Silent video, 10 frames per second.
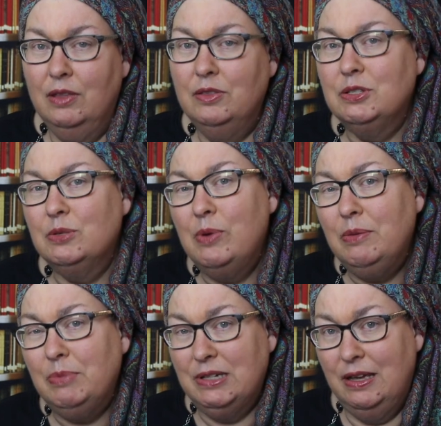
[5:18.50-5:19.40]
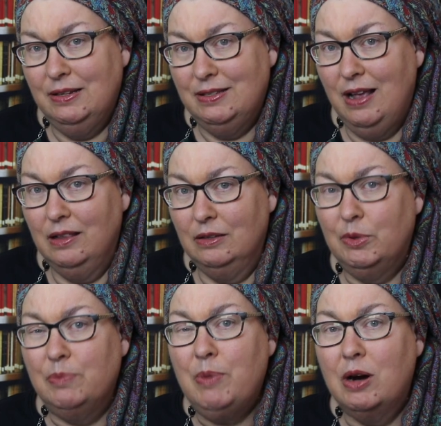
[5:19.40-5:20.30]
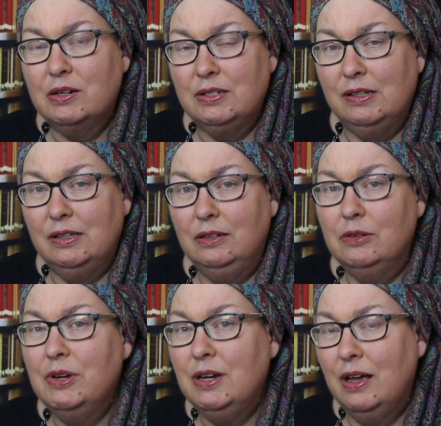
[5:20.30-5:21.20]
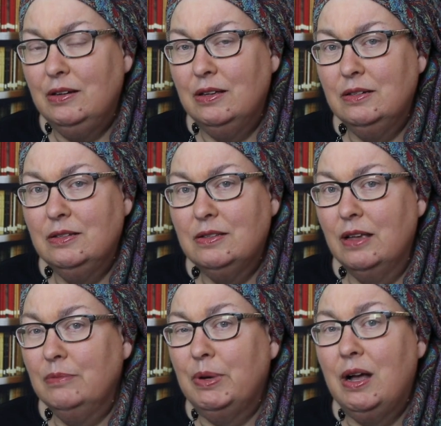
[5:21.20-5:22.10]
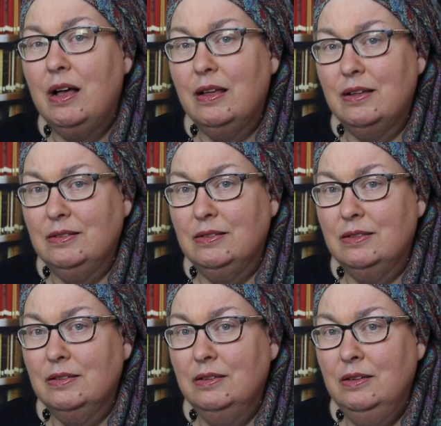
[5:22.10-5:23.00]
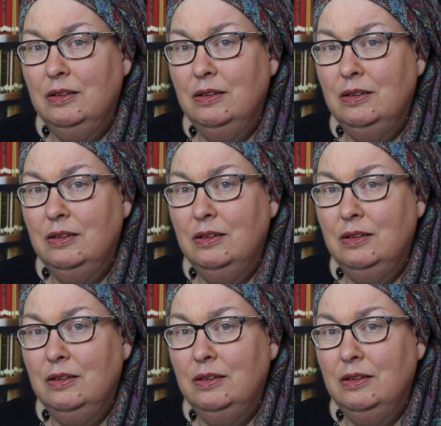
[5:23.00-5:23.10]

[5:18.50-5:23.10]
the sweet potato salad with parsley, green onions, and pecans,